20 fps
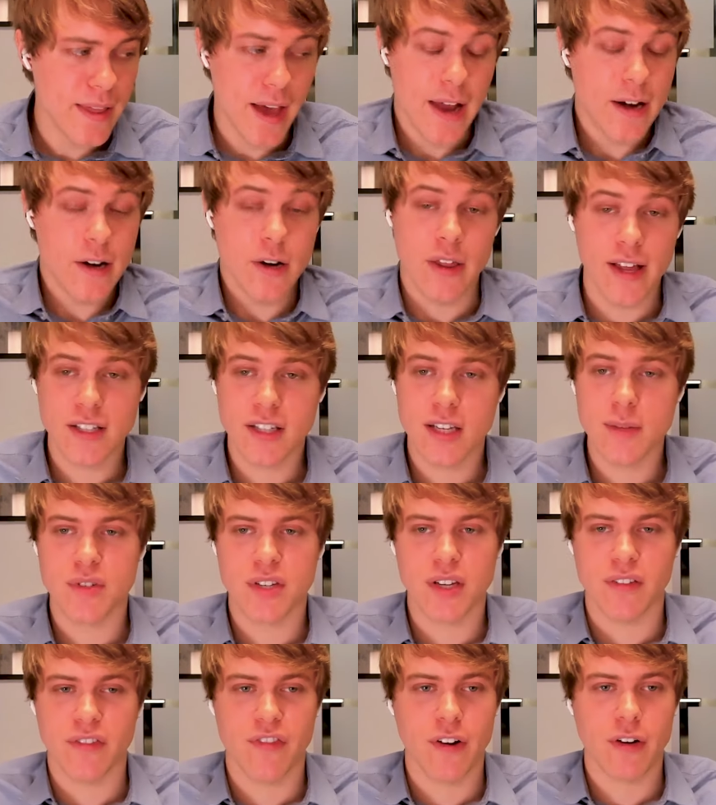I don't know. That seems
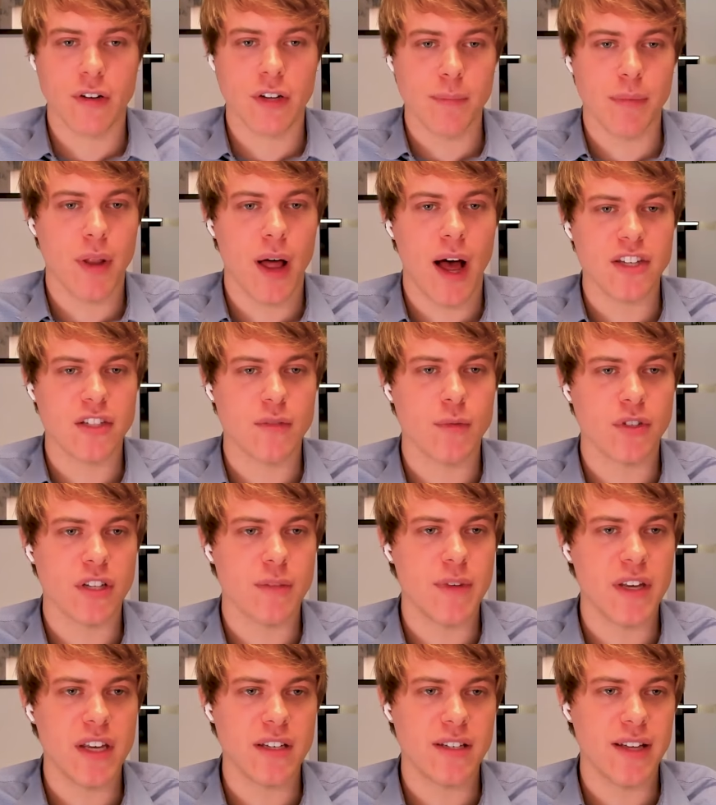like fairly plausible
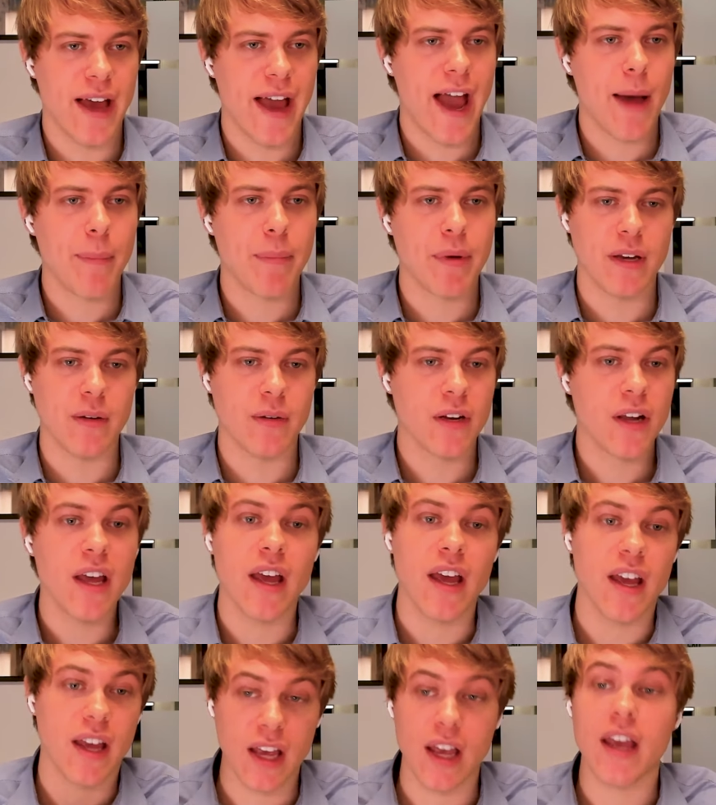to me to happen
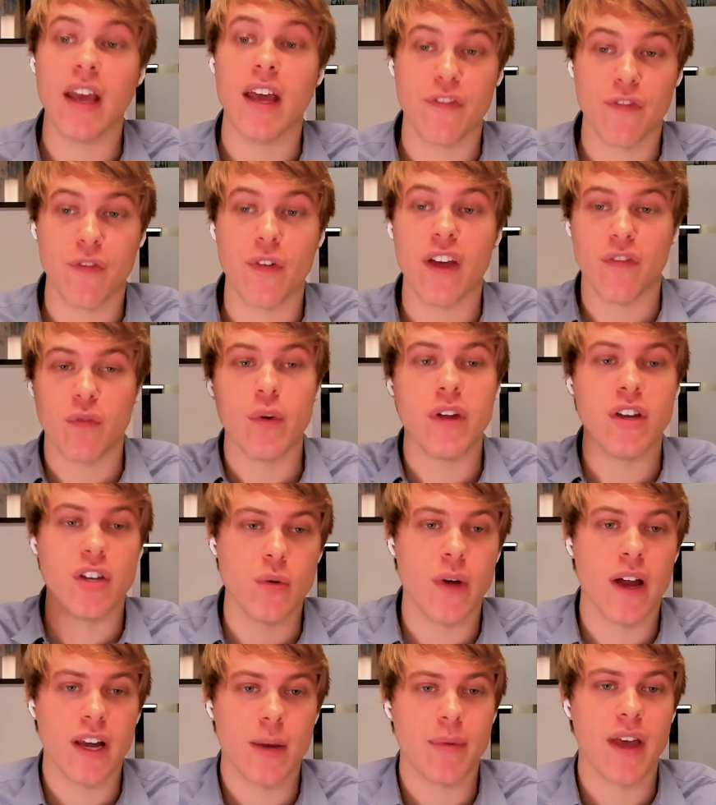if if we
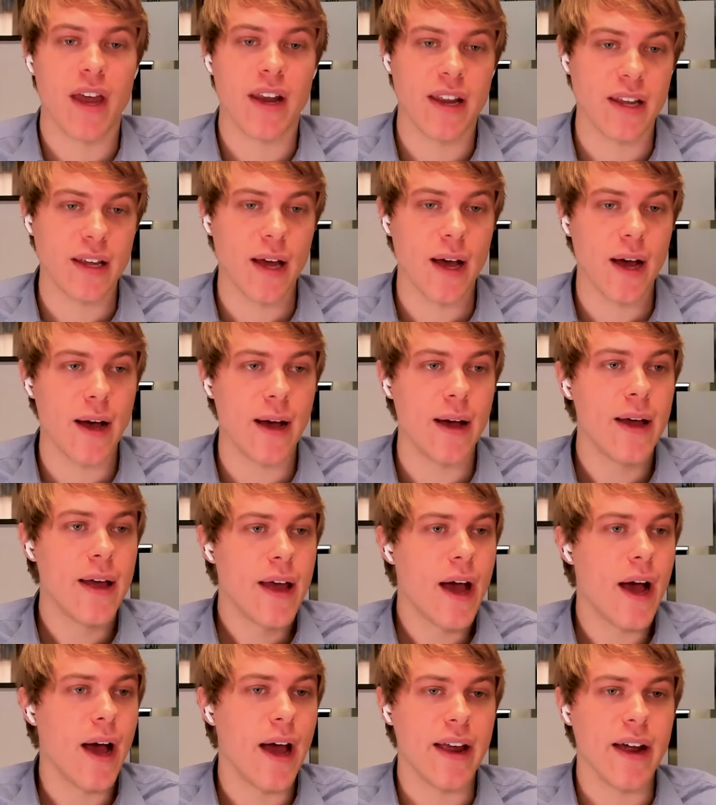do end up getting uh,
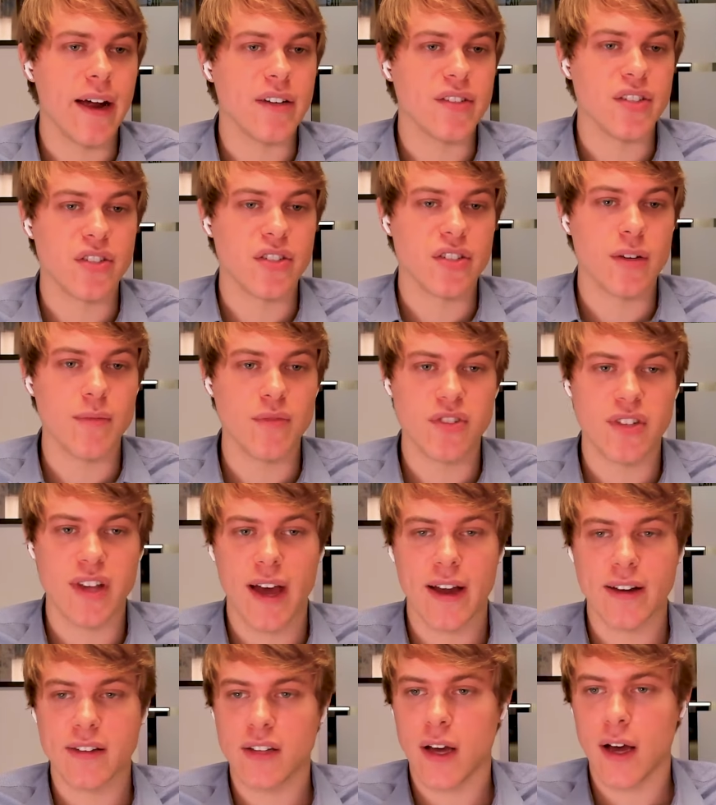uh AI systems
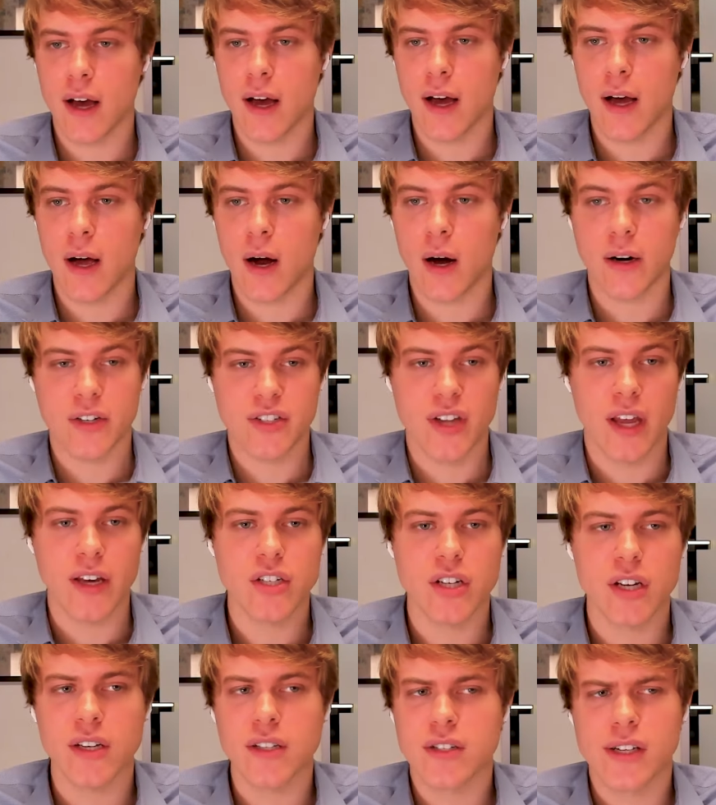that uh, are sentient.